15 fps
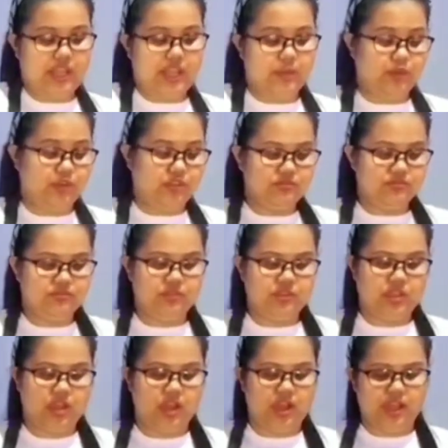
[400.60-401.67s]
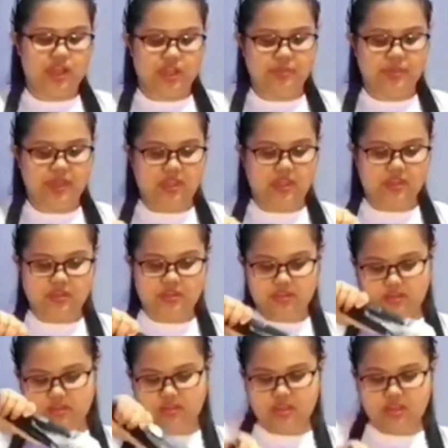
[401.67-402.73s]
lemon. I make
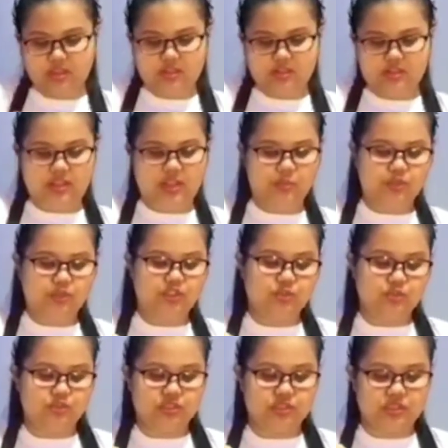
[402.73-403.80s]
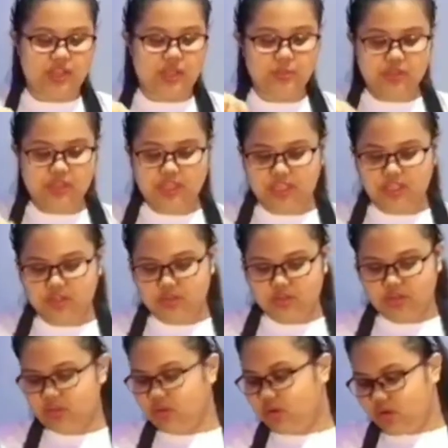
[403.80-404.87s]
lemon juice, lemonade,
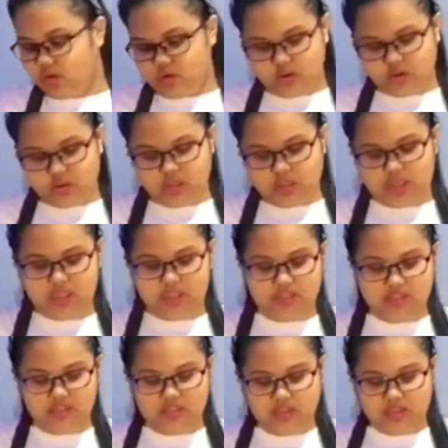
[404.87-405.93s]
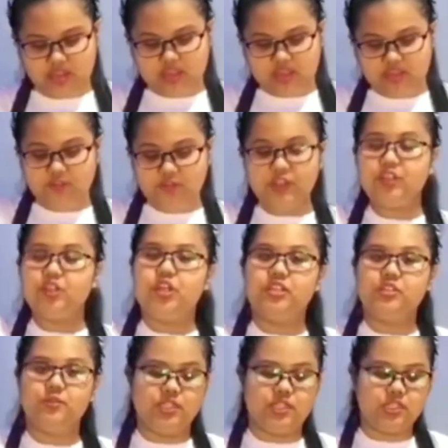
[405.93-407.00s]
and different
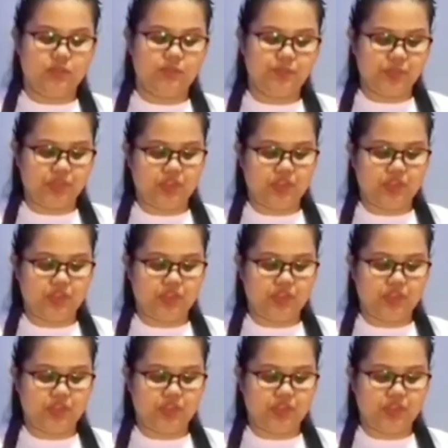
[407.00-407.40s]
recipes